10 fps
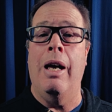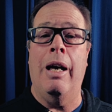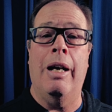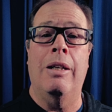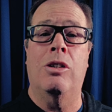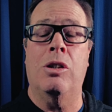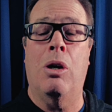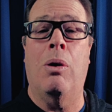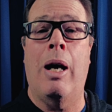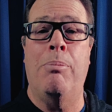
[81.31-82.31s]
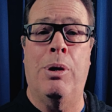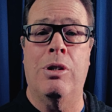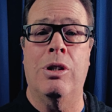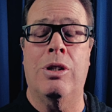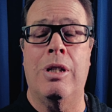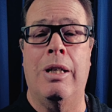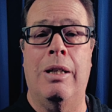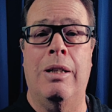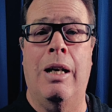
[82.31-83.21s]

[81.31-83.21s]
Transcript: And so I purchased it,